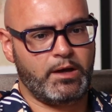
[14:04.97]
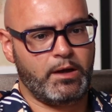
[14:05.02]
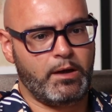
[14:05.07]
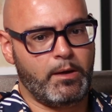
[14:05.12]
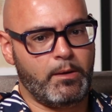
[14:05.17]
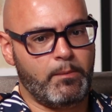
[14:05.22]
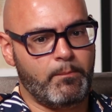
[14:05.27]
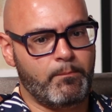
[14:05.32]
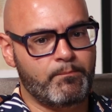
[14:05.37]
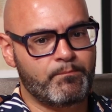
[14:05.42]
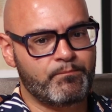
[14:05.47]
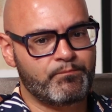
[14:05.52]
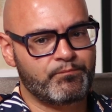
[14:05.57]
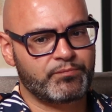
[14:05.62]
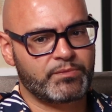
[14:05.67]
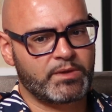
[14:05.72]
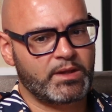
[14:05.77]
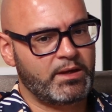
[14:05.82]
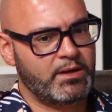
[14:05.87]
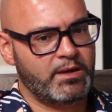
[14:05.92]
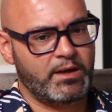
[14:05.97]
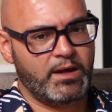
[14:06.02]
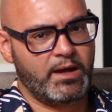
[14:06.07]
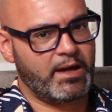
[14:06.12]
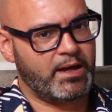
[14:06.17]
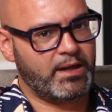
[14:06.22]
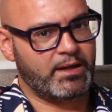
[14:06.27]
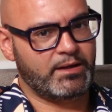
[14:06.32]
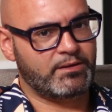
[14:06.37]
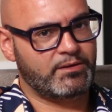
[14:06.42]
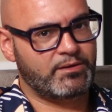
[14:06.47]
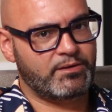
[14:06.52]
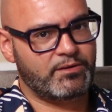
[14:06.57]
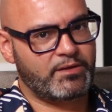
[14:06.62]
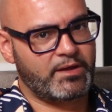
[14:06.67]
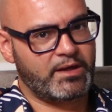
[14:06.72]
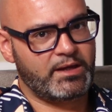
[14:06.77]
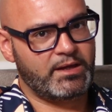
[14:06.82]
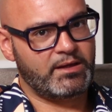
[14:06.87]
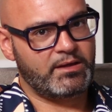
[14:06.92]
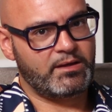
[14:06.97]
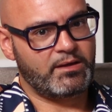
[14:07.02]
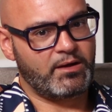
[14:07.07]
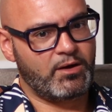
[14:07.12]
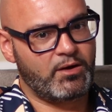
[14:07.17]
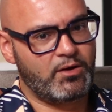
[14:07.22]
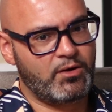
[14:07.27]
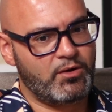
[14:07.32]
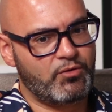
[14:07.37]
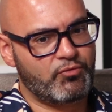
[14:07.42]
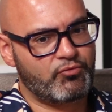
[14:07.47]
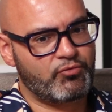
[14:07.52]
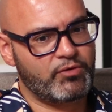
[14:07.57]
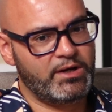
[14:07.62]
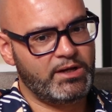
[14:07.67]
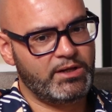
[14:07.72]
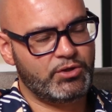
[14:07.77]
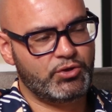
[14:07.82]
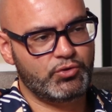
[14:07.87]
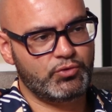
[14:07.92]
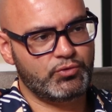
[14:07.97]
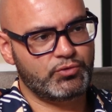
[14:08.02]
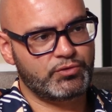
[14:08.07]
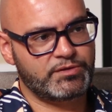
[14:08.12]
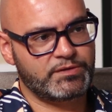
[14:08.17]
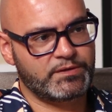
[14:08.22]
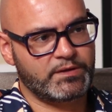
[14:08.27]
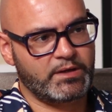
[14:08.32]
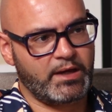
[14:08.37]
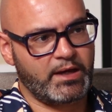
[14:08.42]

and they are really good